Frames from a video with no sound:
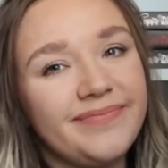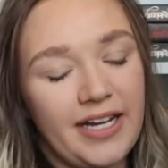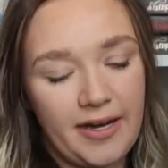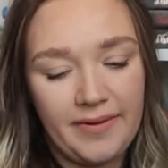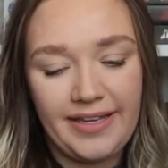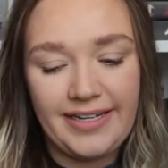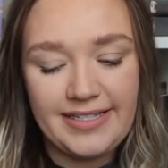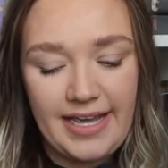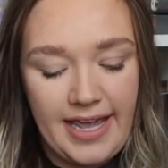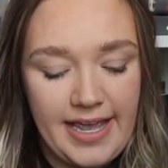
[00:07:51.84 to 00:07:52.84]
It
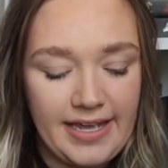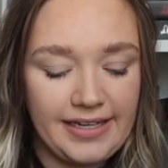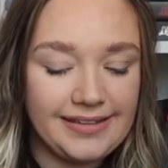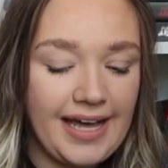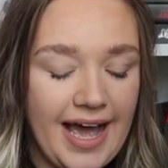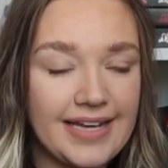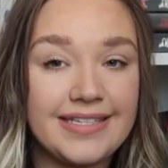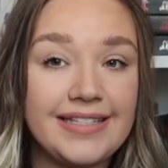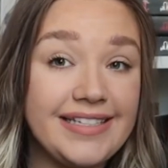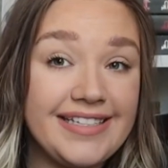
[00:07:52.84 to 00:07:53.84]
is a glass
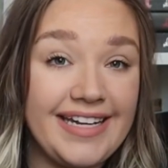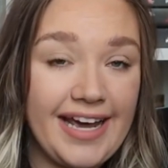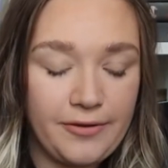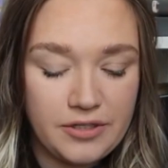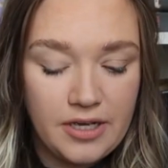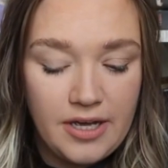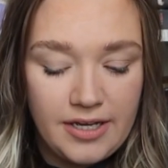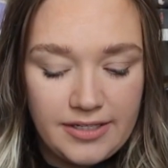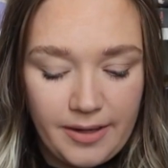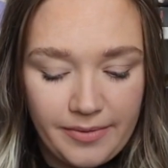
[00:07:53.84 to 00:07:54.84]
16-ounce
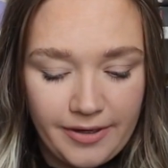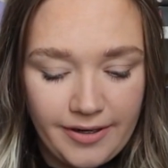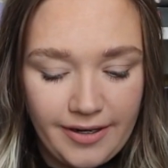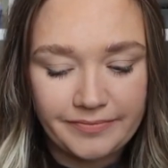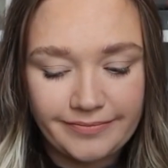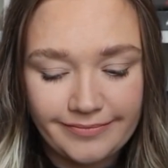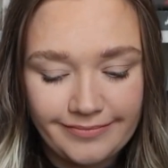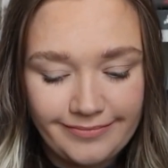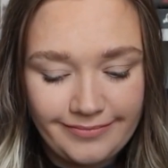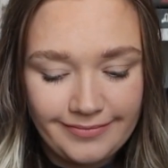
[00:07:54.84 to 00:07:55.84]
tumbler
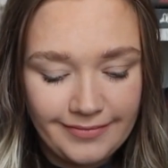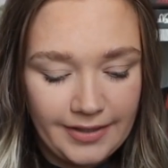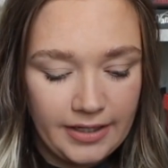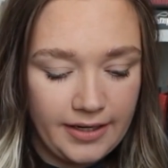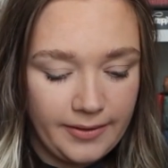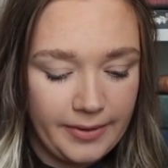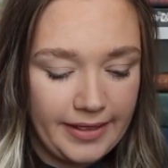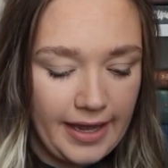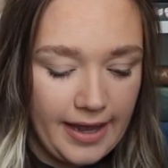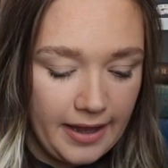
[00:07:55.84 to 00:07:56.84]
with
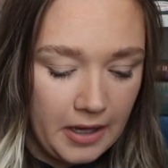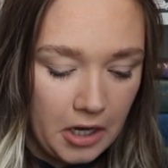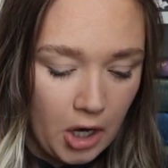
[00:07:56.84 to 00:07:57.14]
a